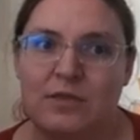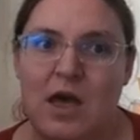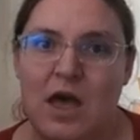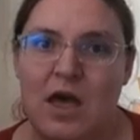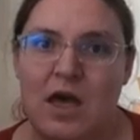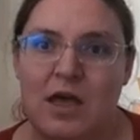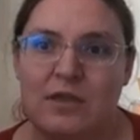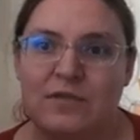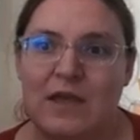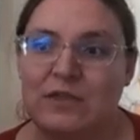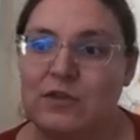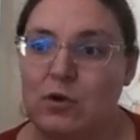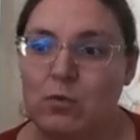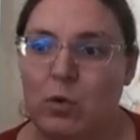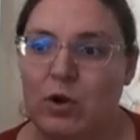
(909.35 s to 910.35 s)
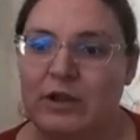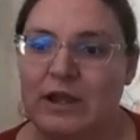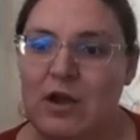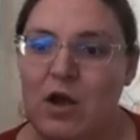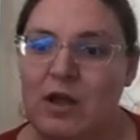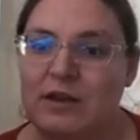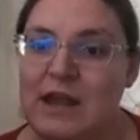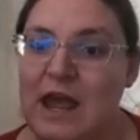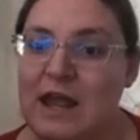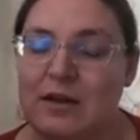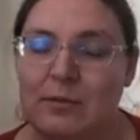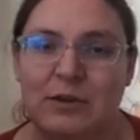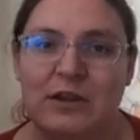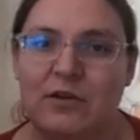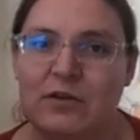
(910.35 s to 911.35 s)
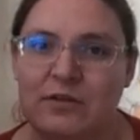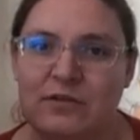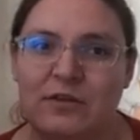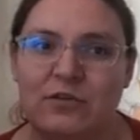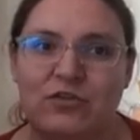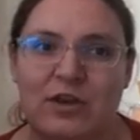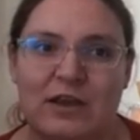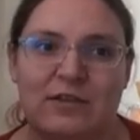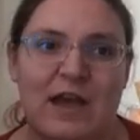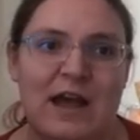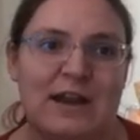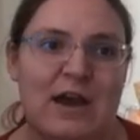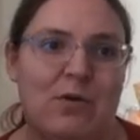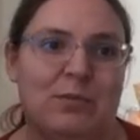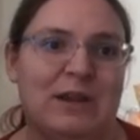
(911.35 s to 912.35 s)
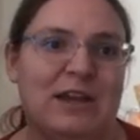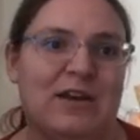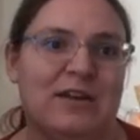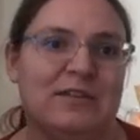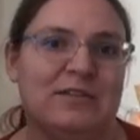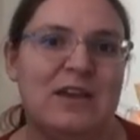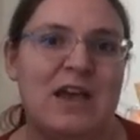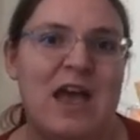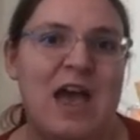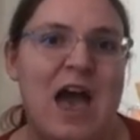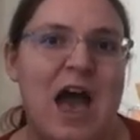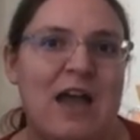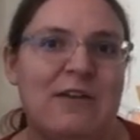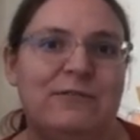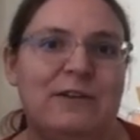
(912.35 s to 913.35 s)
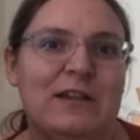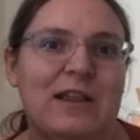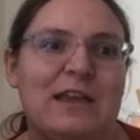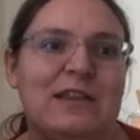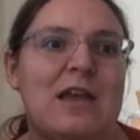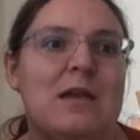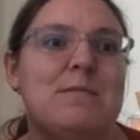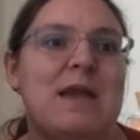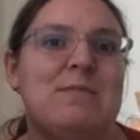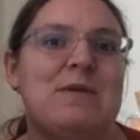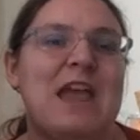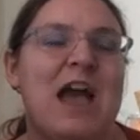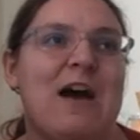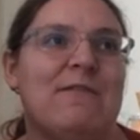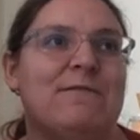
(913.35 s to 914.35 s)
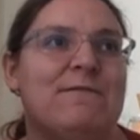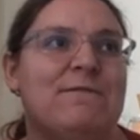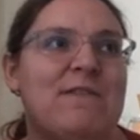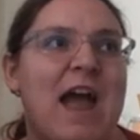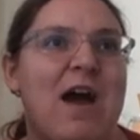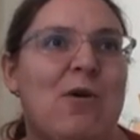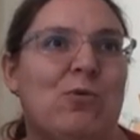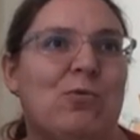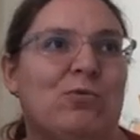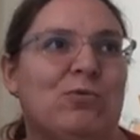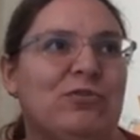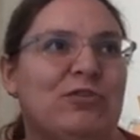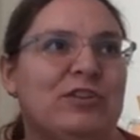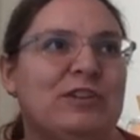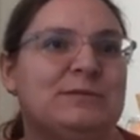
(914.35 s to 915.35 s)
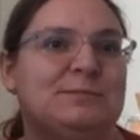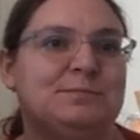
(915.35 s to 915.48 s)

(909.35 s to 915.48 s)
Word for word: uh, that they're working on, and I'm curious to check that out because I feel like they maybe have found